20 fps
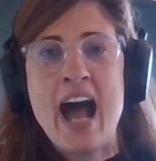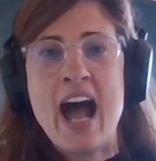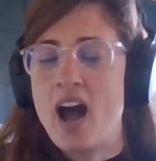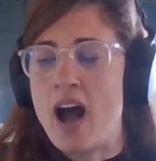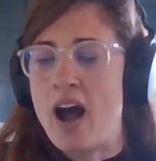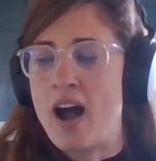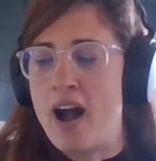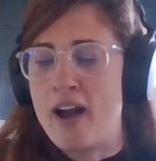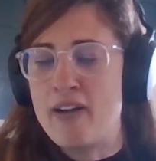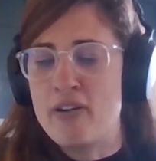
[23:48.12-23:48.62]

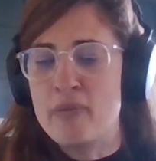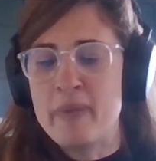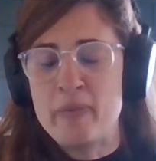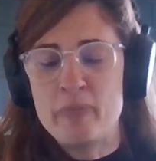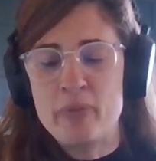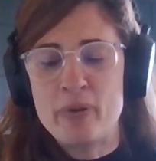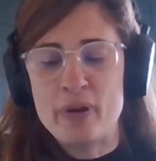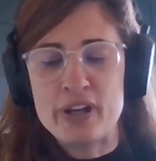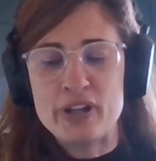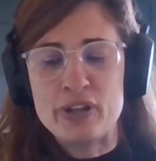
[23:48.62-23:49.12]
I
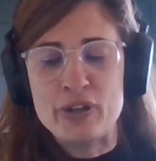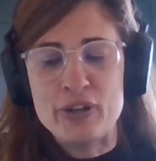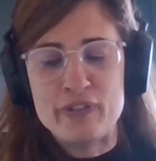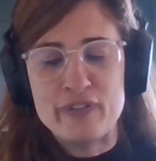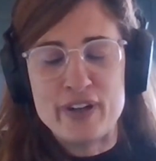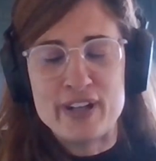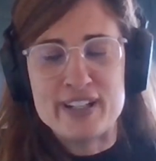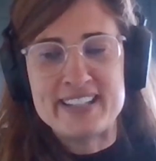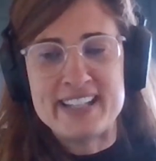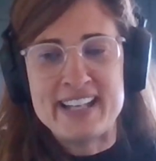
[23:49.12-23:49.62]
remember at
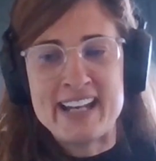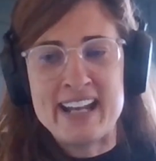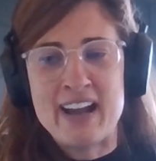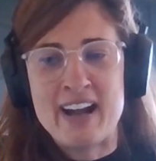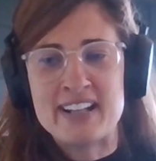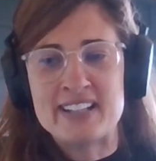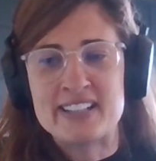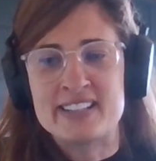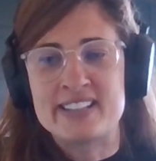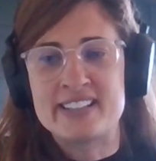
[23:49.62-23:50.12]
university,
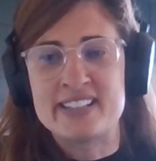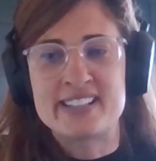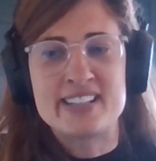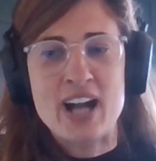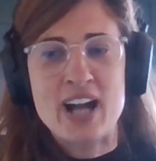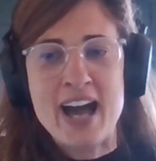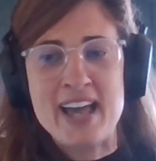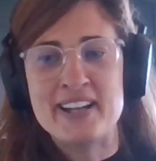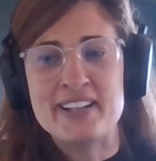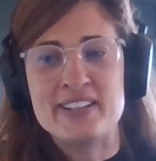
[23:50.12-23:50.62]
I
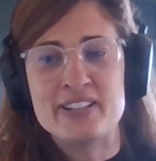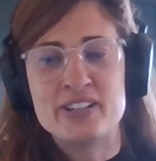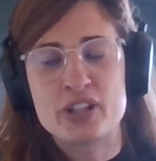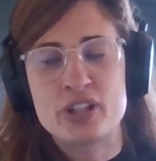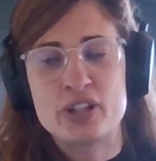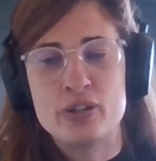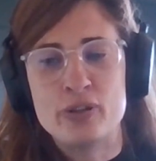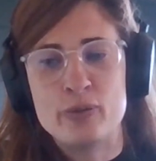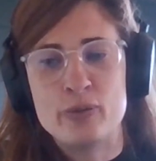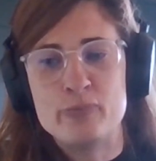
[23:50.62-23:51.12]
decided
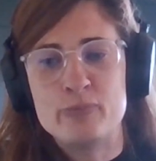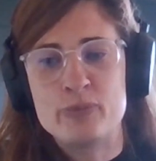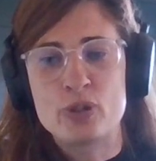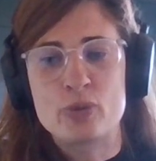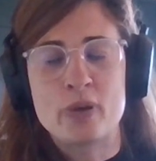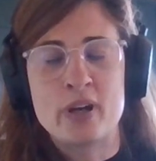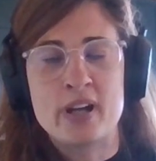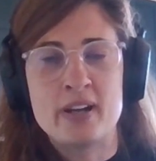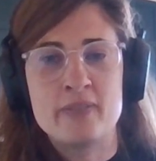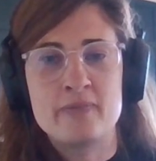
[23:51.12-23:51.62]
to
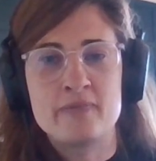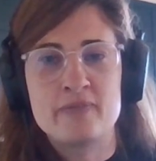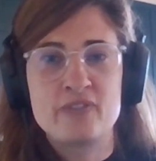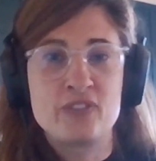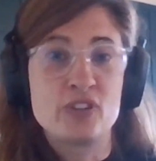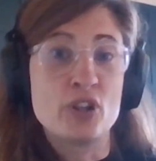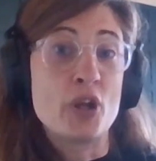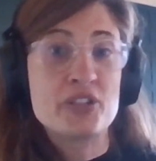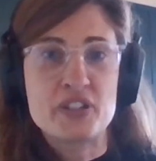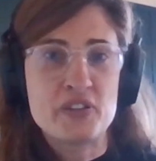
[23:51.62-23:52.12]
do a
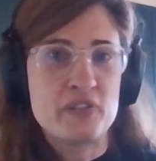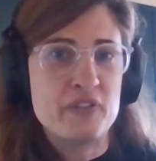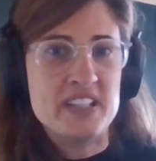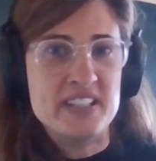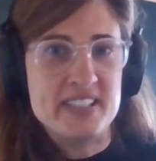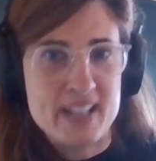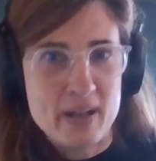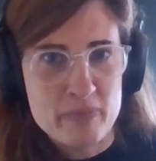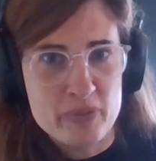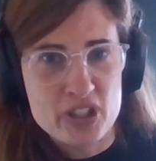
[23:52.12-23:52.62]
philosophy
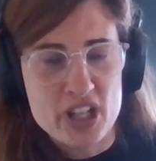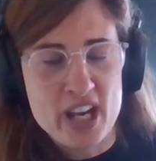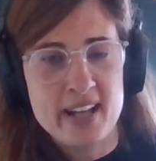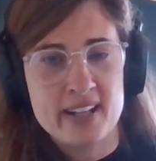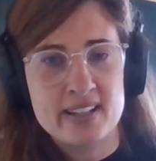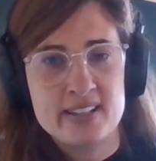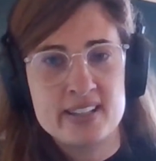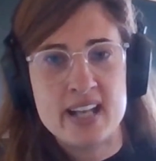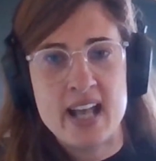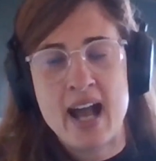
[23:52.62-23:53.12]
subject,